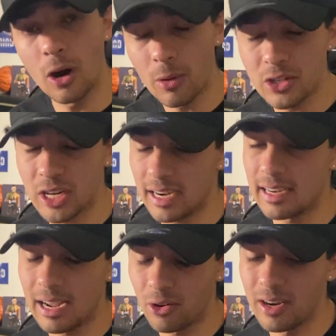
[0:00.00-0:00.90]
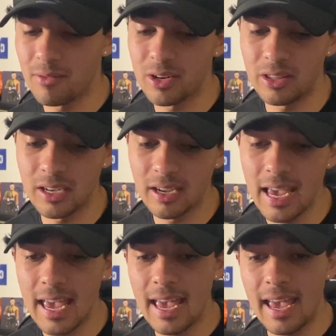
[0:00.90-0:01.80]
Go and check it out on
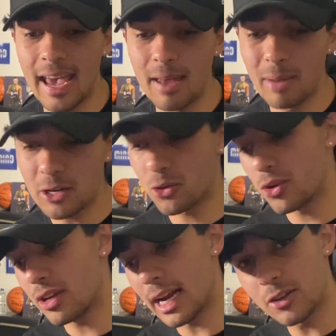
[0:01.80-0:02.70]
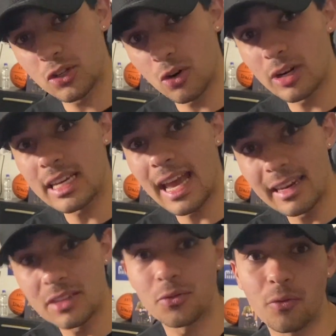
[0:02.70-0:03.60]
everything. And make sure you catch Johnny
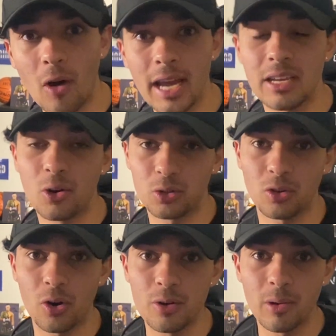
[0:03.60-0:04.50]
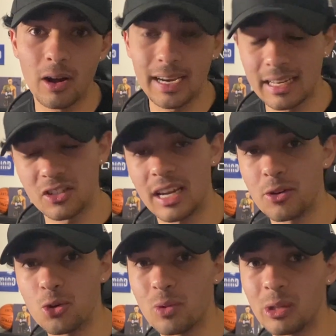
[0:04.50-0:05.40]
and his fight in October against
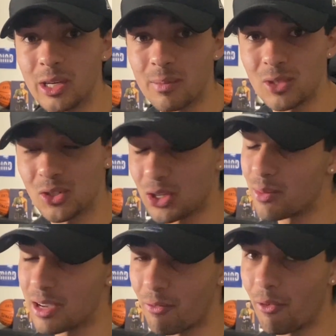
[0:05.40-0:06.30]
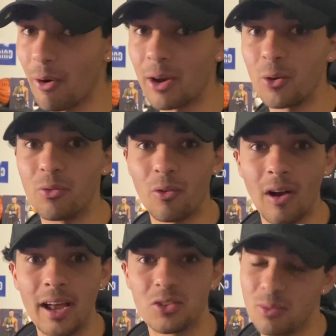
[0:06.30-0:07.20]
Daniel Williams. It's going to be a very good
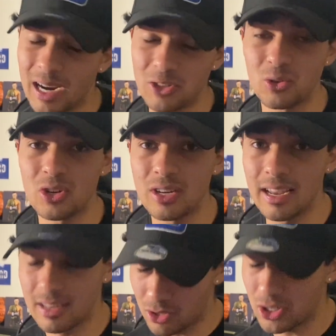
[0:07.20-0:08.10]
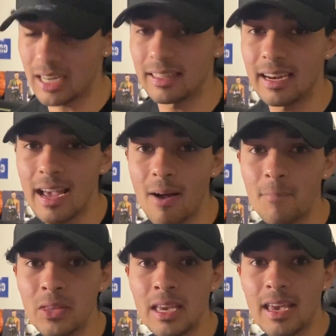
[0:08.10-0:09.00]
fight. So make sure you check that
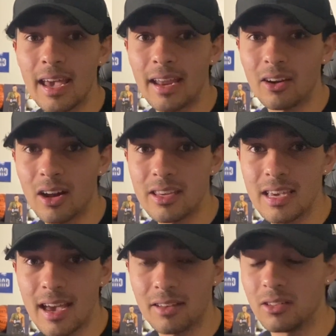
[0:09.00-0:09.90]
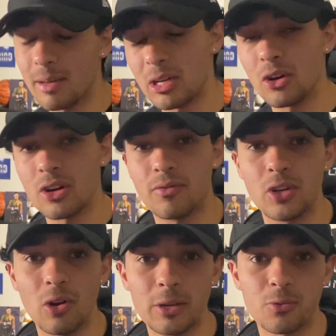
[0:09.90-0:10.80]
out. And yeah, let me know if
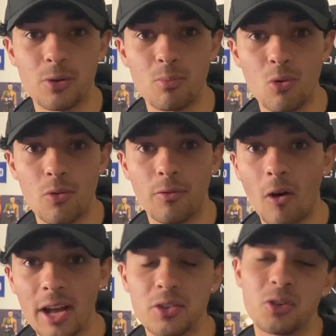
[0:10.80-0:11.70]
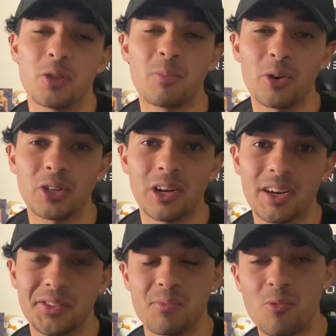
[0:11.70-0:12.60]
you guys want more fighters on the
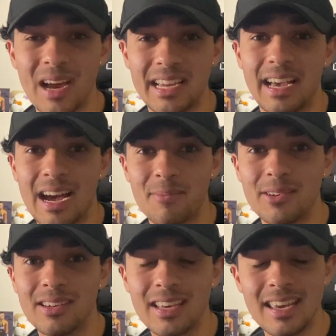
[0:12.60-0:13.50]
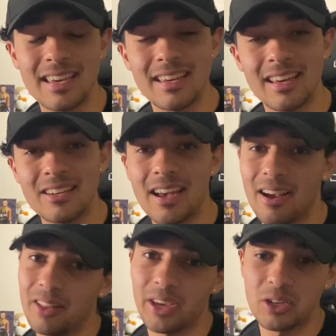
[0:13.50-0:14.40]
podcast and we'll make it happen. And
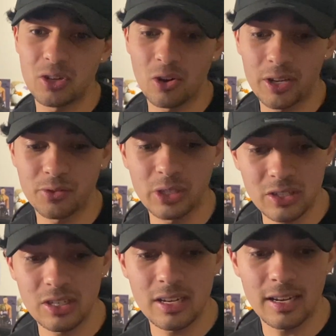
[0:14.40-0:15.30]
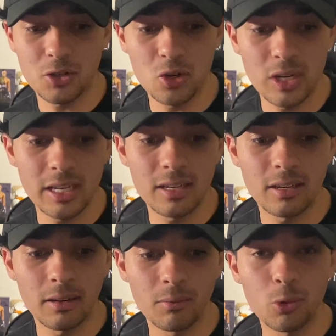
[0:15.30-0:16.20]
yeah, thank you guys for listening and tuning in,
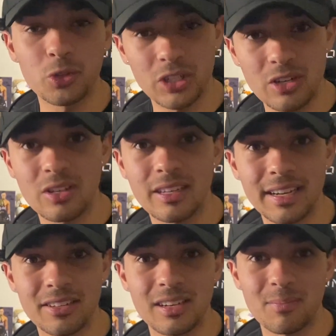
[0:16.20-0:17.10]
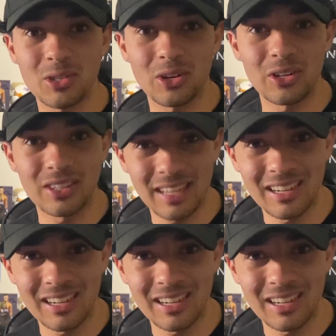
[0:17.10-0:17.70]
and we'll see you in the next episode.